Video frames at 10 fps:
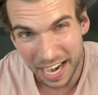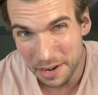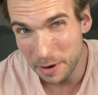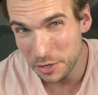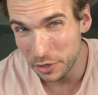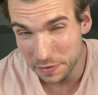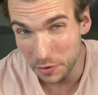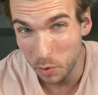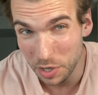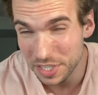I did martial arts
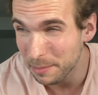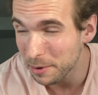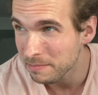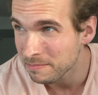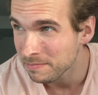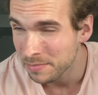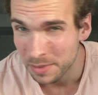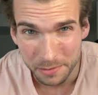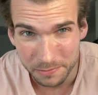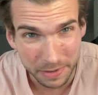for one summer,
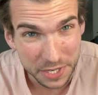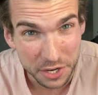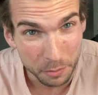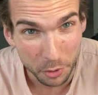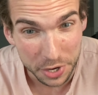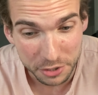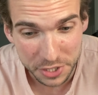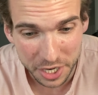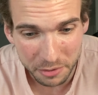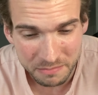15 or more years
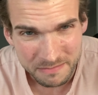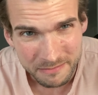ago,